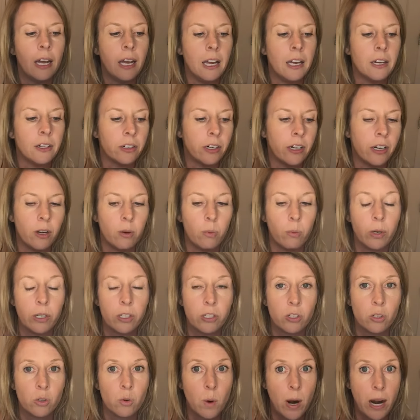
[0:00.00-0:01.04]
area with
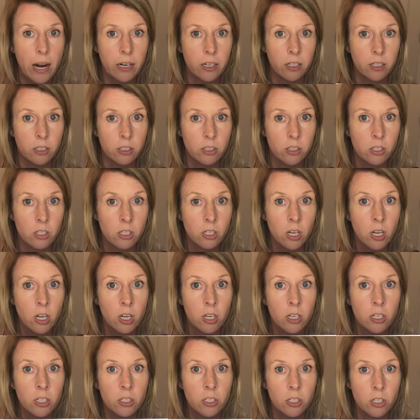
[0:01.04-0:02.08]
squares.
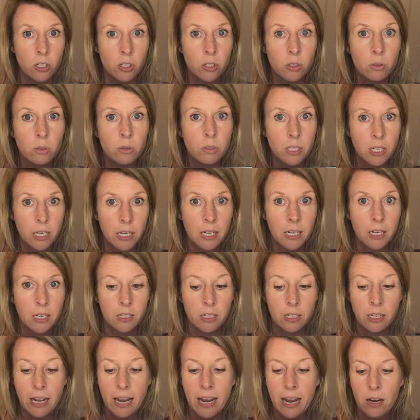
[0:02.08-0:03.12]
You
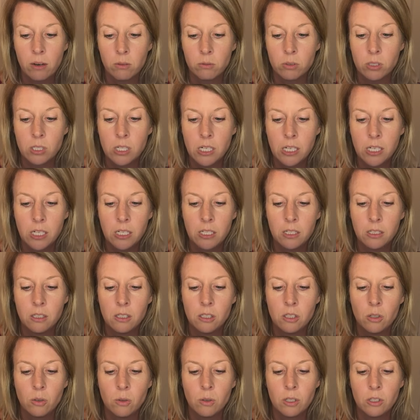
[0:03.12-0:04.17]
did counting,
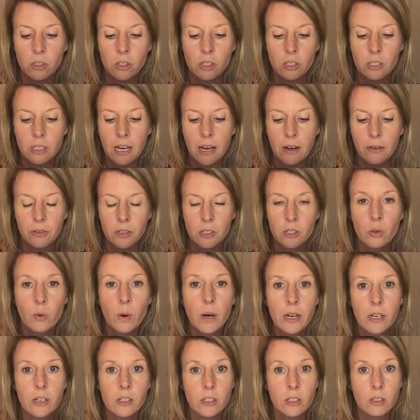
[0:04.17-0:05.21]
you could just count the
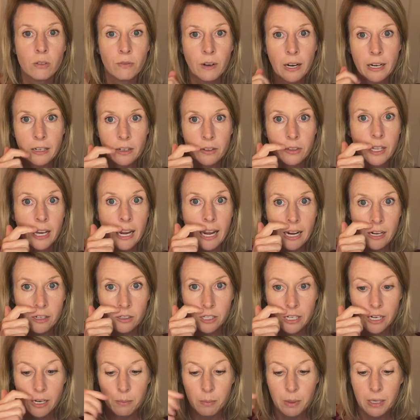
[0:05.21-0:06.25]
squares to find out the
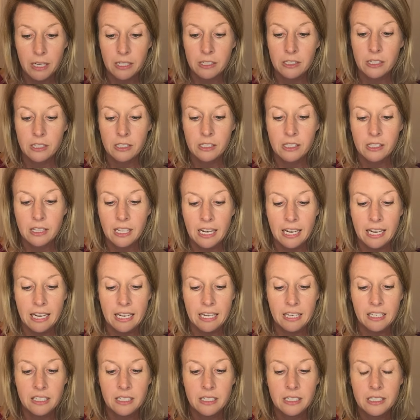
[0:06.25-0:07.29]
area because it's the
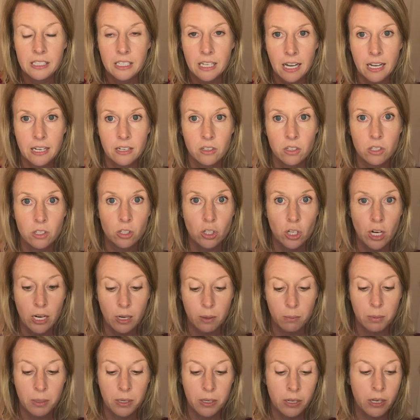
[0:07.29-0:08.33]
inside of the
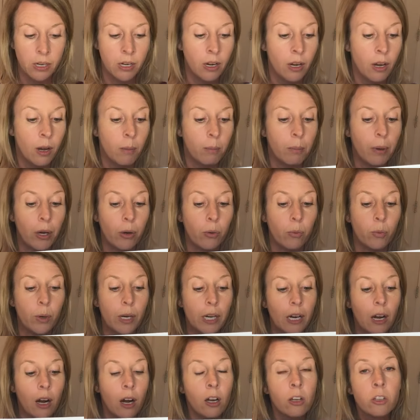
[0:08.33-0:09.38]
shape. But
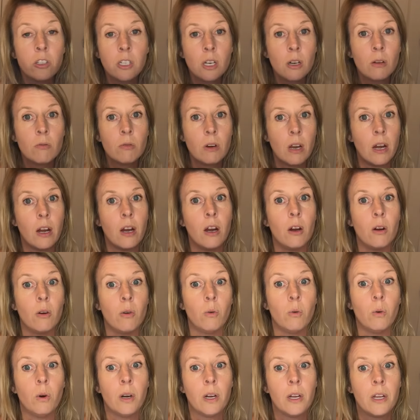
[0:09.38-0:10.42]
we also
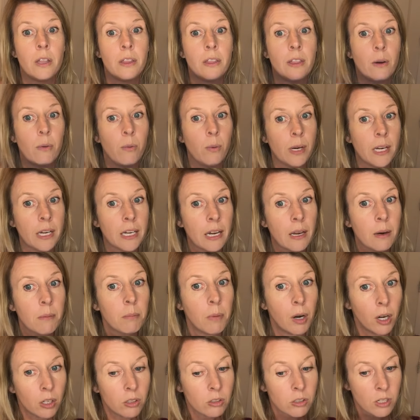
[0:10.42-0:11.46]
know that we can
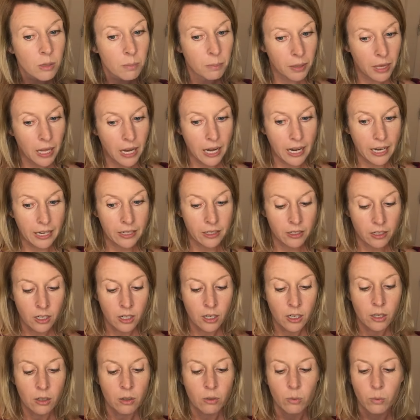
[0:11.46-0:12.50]
multiply.
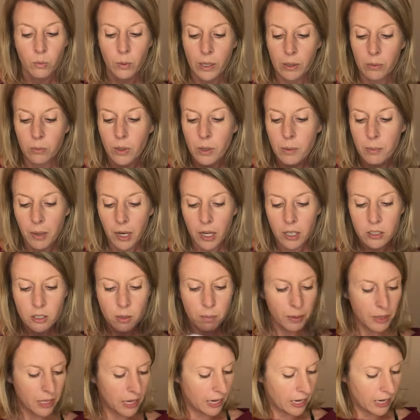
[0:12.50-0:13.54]
When we
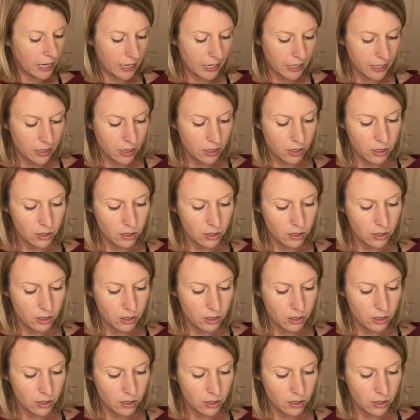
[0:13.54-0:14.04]
multiply,